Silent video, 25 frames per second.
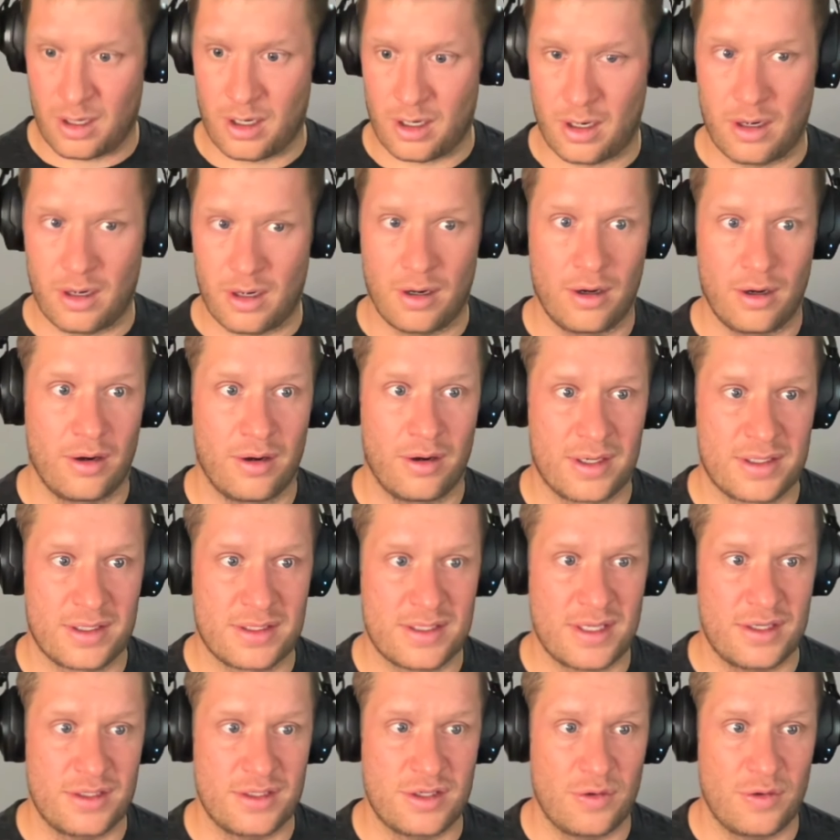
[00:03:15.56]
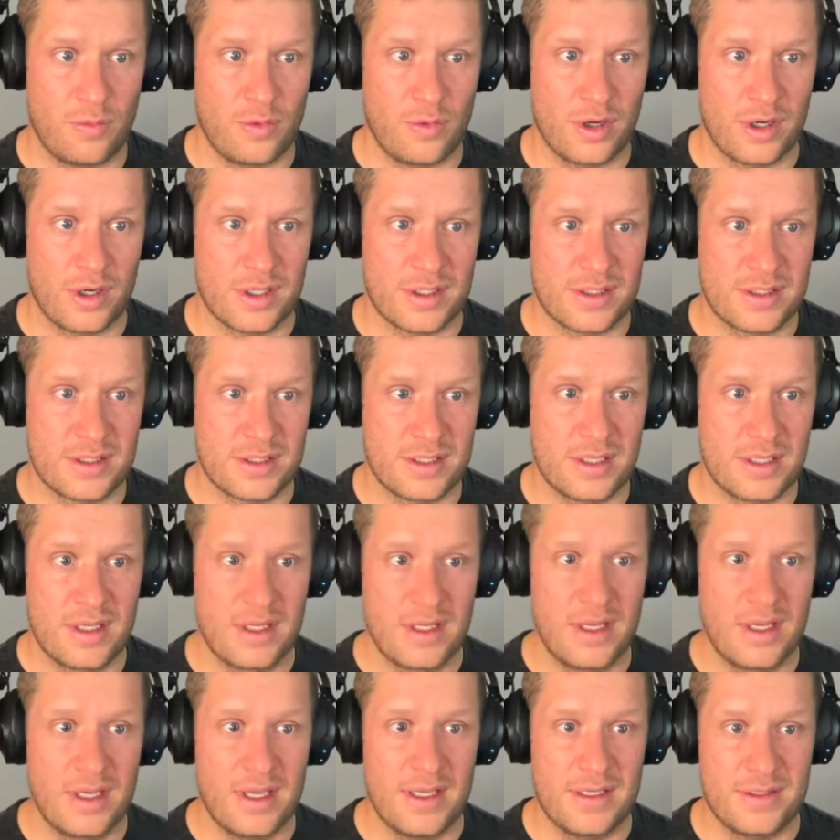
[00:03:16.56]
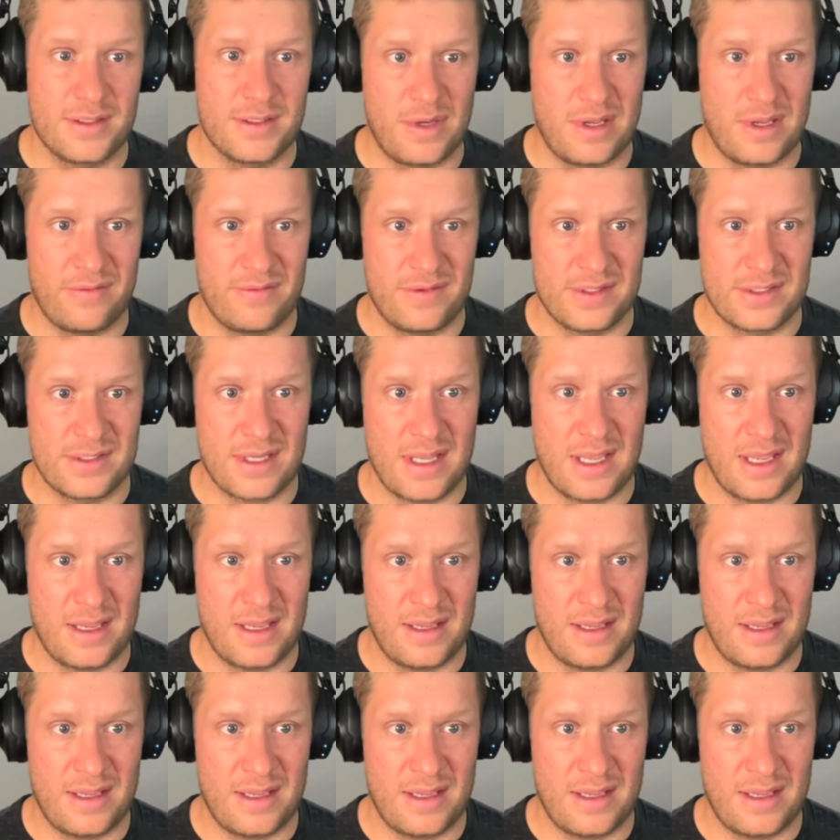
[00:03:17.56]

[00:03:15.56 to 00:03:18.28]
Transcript: our extension works is we have this